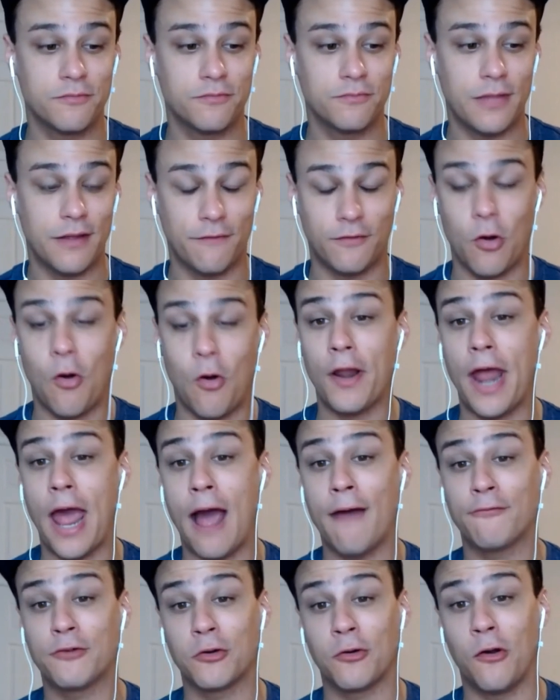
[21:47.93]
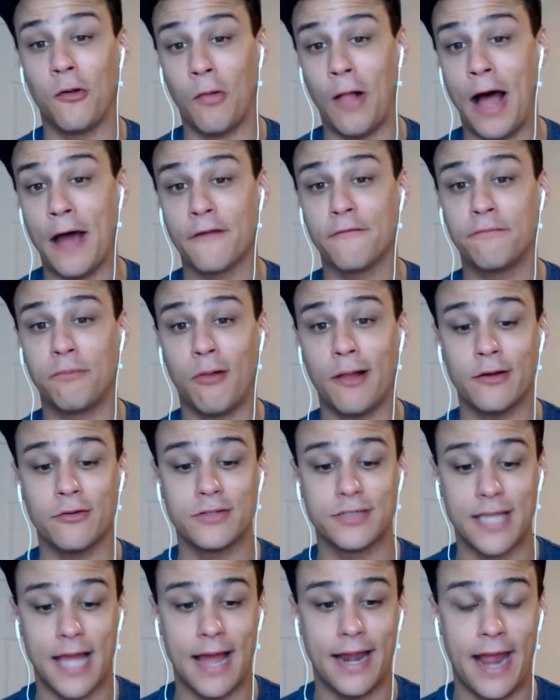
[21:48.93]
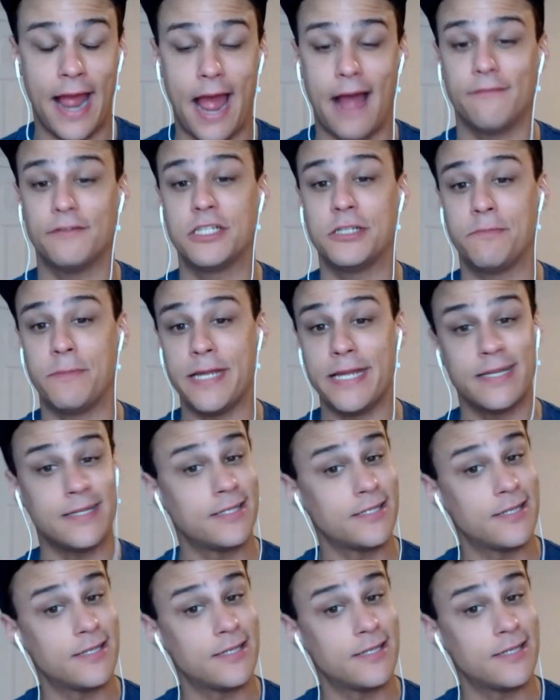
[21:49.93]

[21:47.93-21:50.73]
They've gone after a lot of players that have speed.